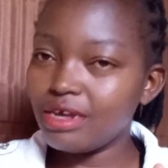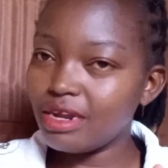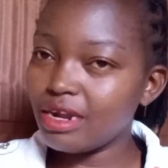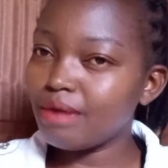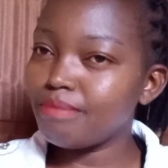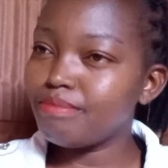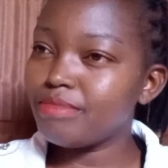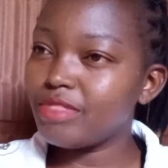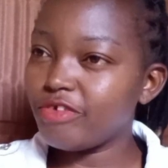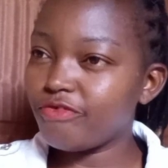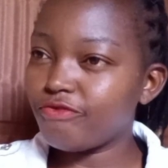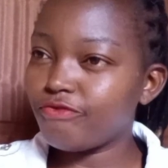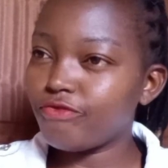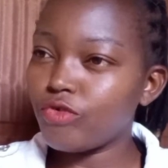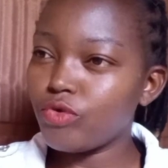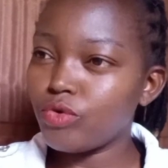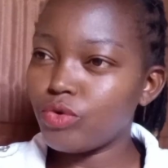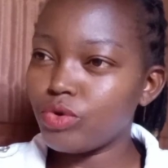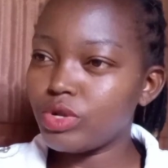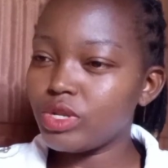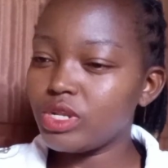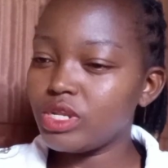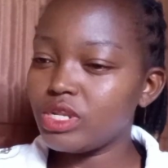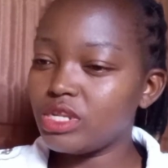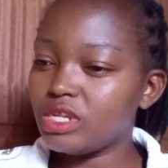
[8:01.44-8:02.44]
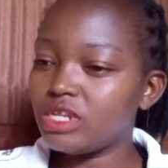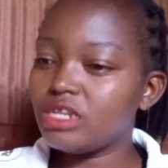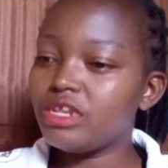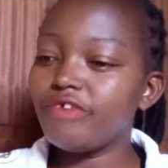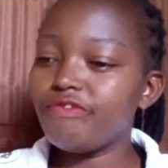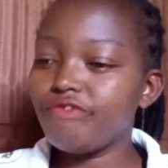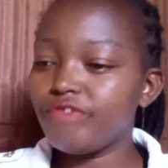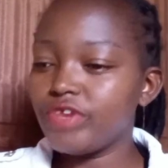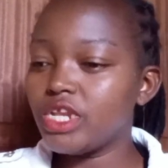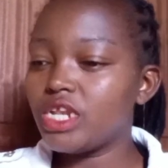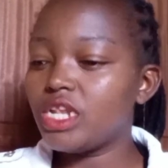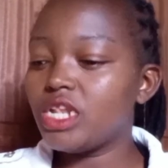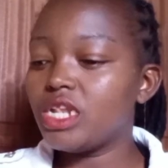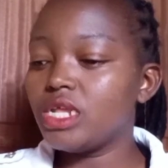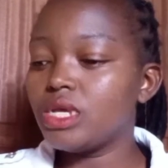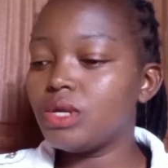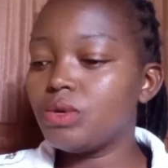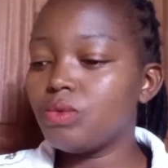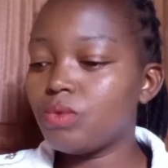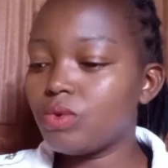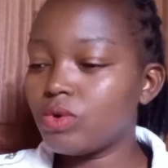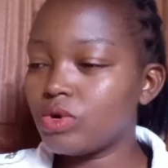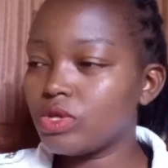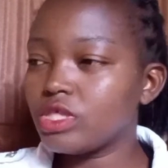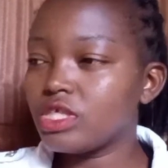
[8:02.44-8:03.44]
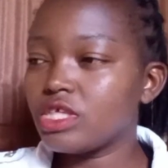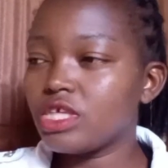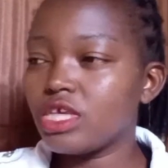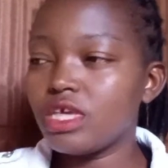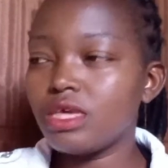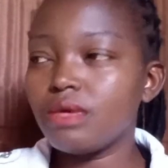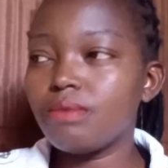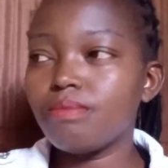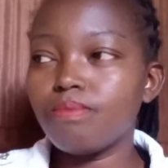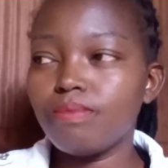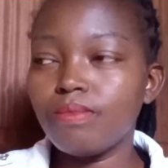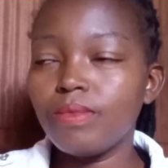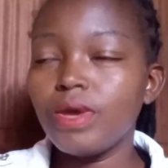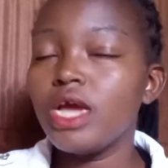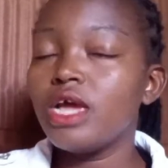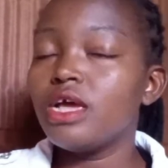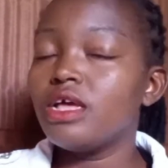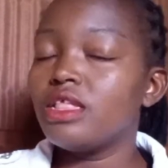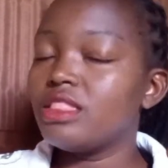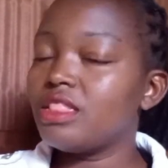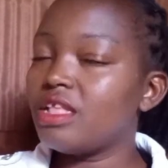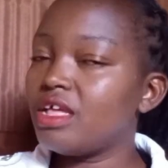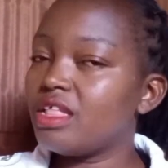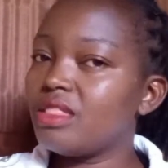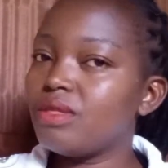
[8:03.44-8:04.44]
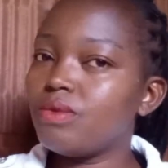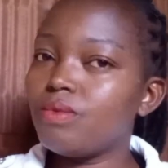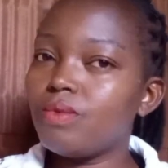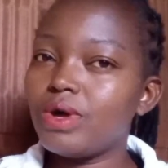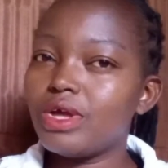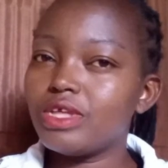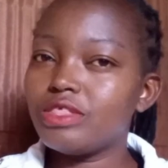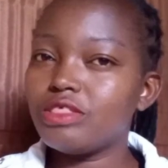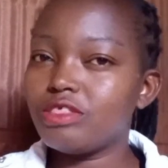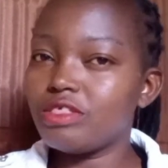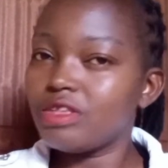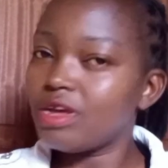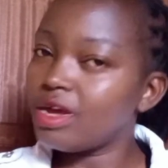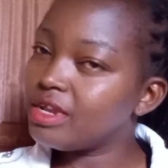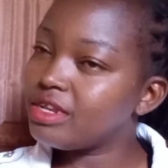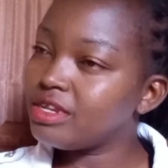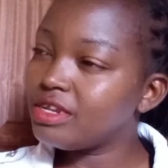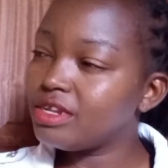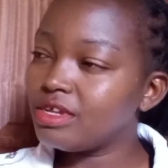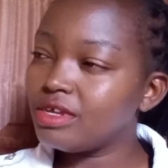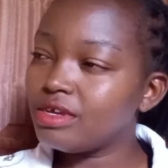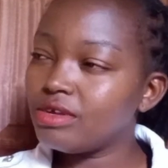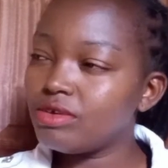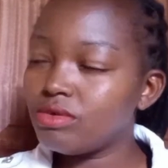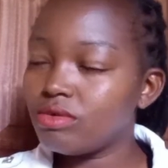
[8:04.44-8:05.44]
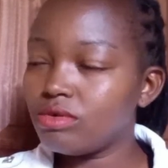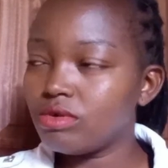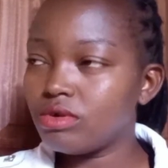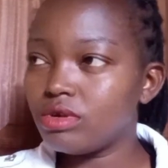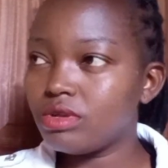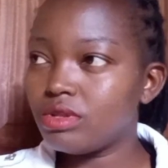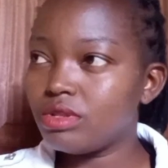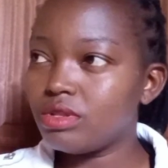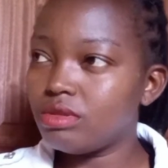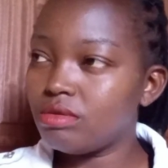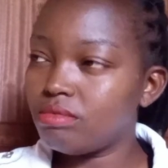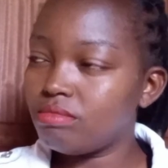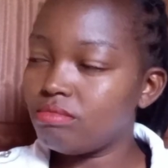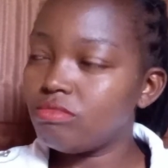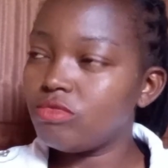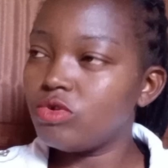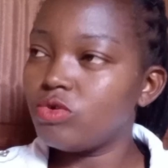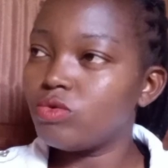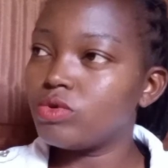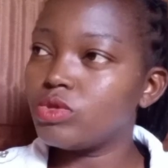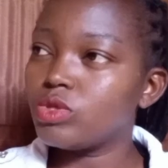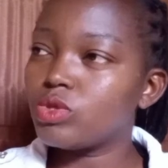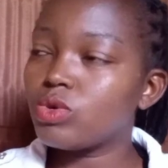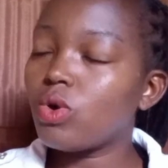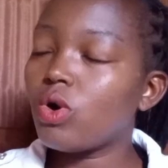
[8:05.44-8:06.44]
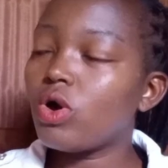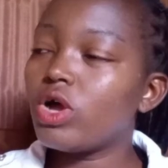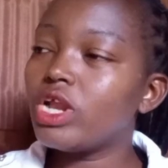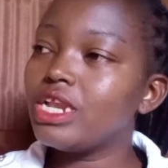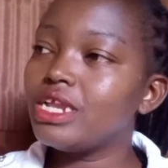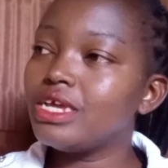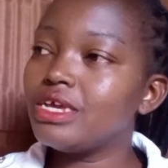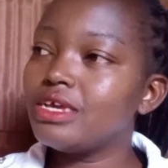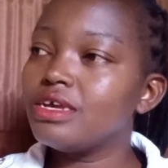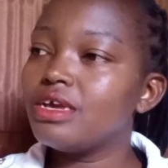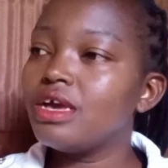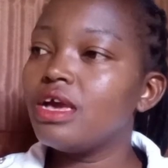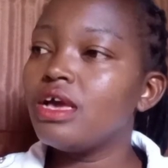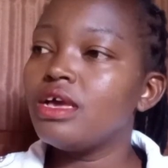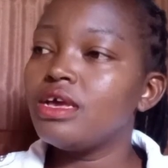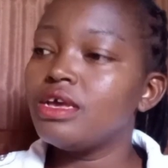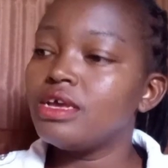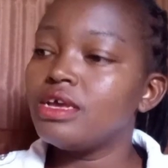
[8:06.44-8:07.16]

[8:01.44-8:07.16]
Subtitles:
grabbed the phone, definitely was him that they were chatting or was calling.